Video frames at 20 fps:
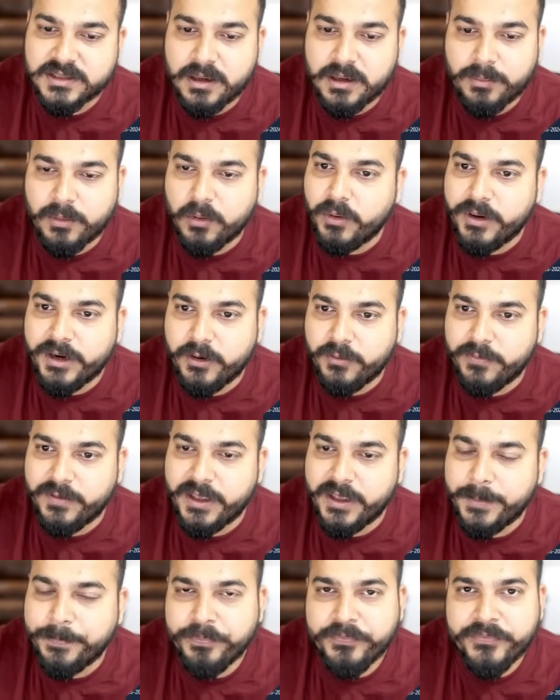uploaded over
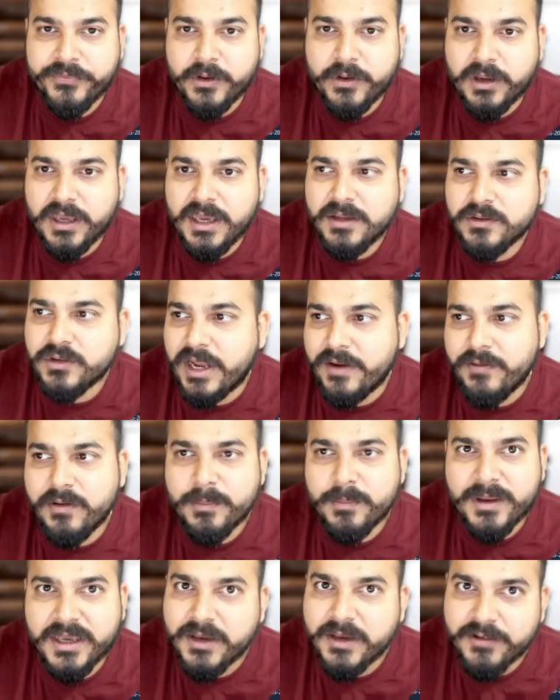here. Okay, so I
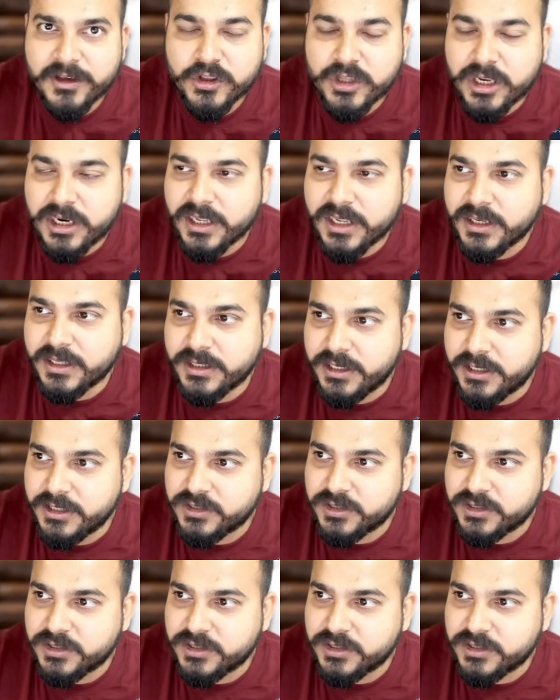will be giving the link in the